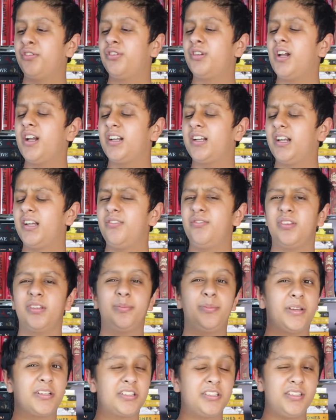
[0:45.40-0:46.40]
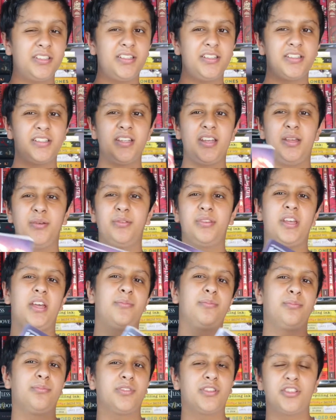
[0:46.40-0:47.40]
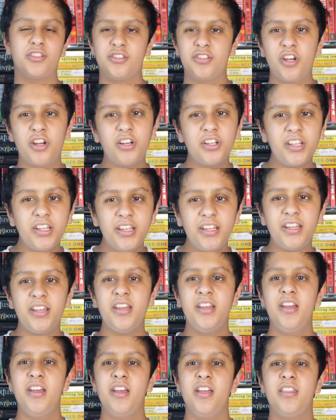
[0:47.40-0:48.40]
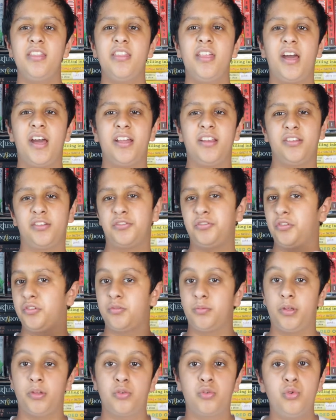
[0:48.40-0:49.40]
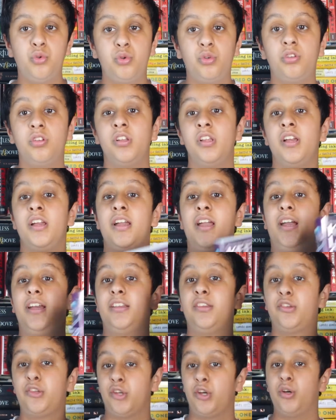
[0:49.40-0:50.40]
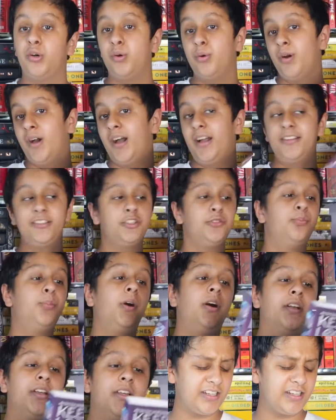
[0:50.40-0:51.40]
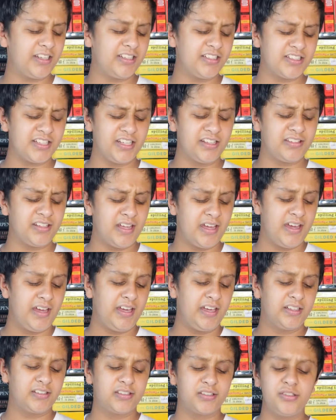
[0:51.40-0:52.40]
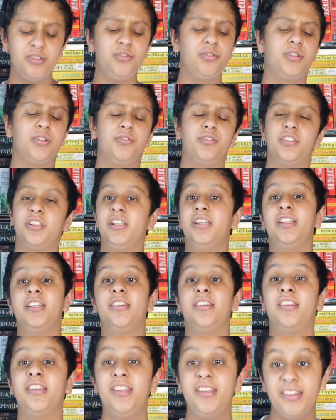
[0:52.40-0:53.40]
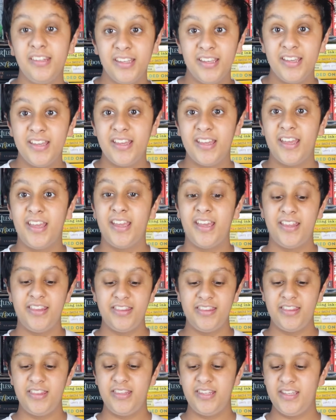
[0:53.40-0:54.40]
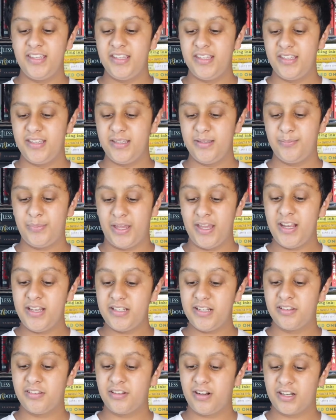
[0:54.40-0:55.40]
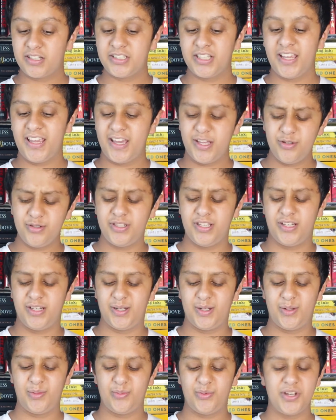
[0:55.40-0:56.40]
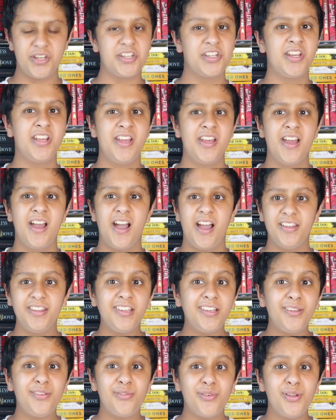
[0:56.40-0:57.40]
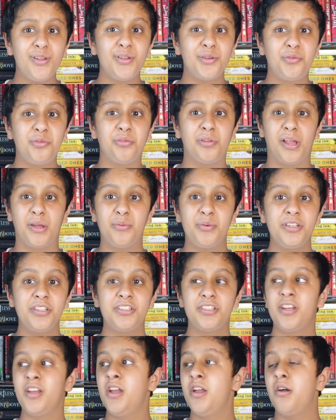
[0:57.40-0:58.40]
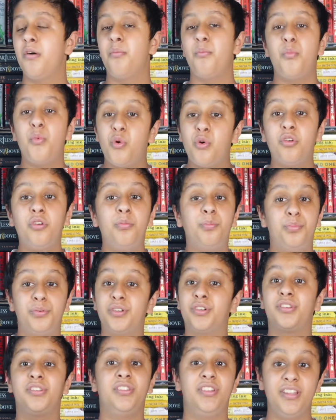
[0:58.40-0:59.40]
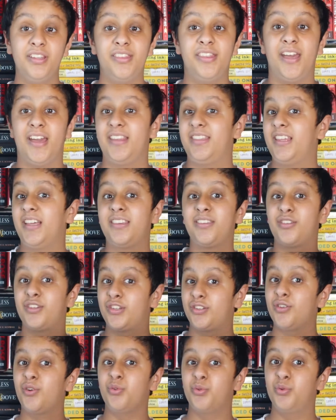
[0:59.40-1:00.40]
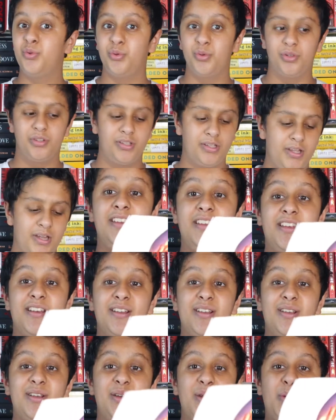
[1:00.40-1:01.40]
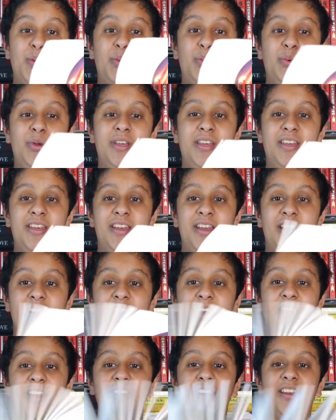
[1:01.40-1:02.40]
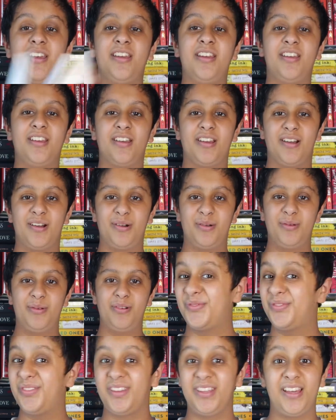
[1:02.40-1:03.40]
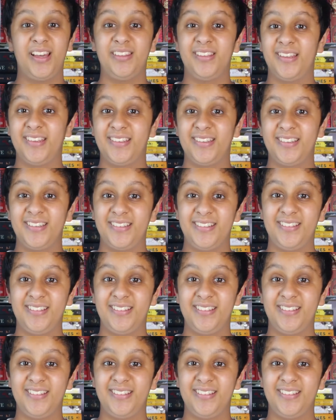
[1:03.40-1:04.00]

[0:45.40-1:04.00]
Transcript: got kind of a special edition. It was at the Target that is close to my school, and so I just bought contains exclusive deleted scenes, and the pages are actually annotated, which I think is really cool. I wish more books did that. That's so cool. Here we go. Hopefully I like it.